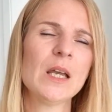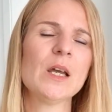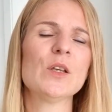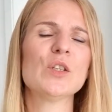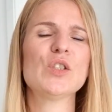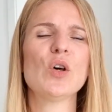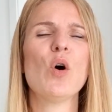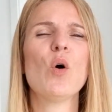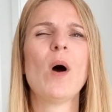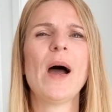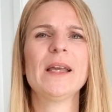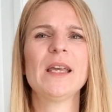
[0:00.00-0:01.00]

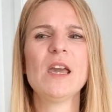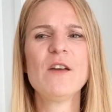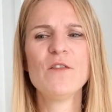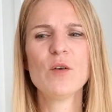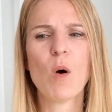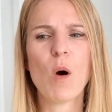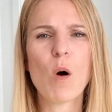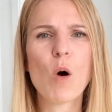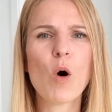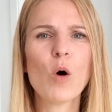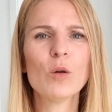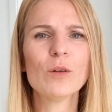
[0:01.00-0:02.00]
So I gave you
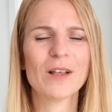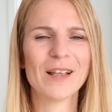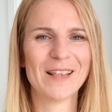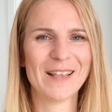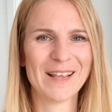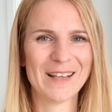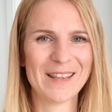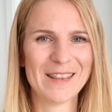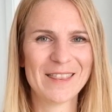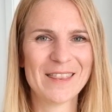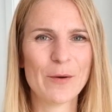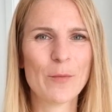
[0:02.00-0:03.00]
all
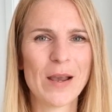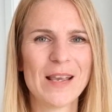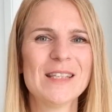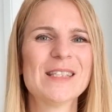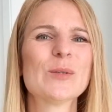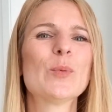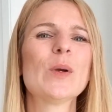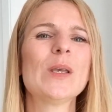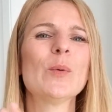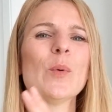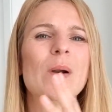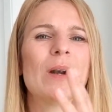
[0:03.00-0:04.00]
the ways we
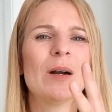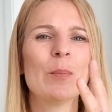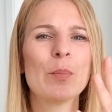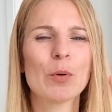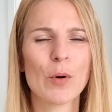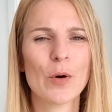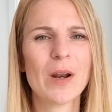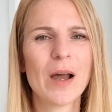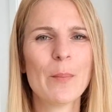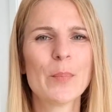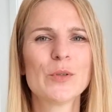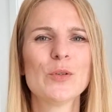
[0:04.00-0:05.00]
were brought
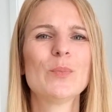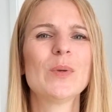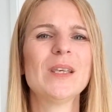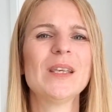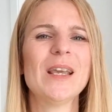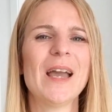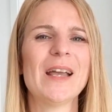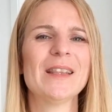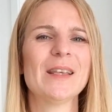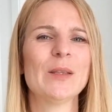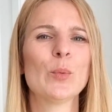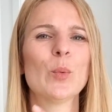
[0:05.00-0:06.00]
up to be, and
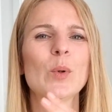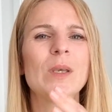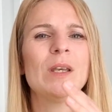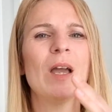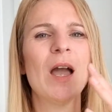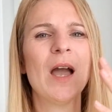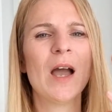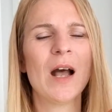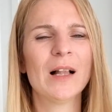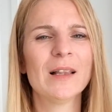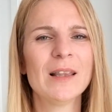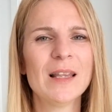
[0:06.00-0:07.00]
then we
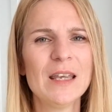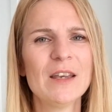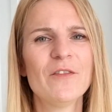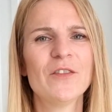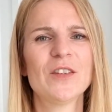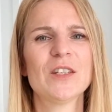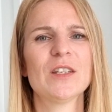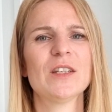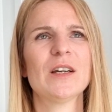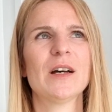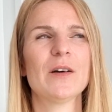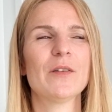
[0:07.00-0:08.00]
lived
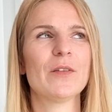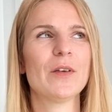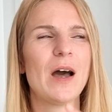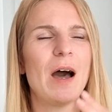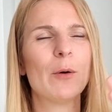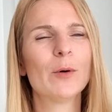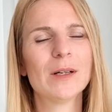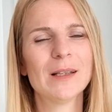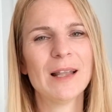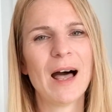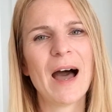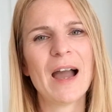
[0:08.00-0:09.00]
our
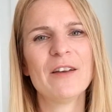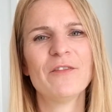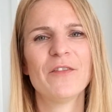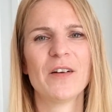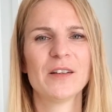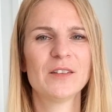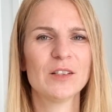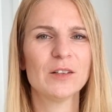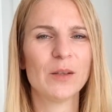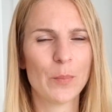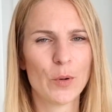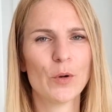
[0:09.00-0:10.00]
life until
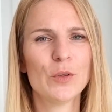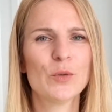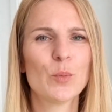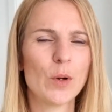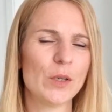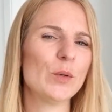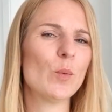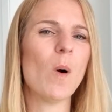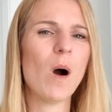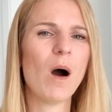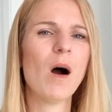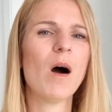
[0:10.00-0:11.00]
the point where you
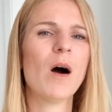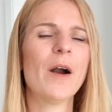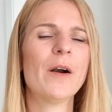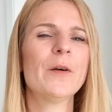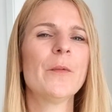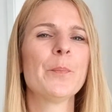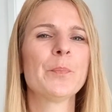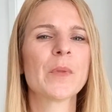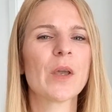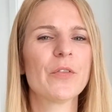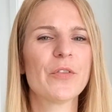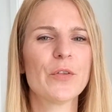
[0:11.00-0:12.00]
are
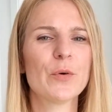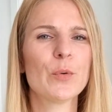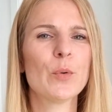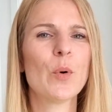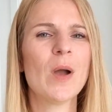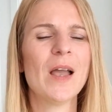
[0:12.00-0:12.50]
through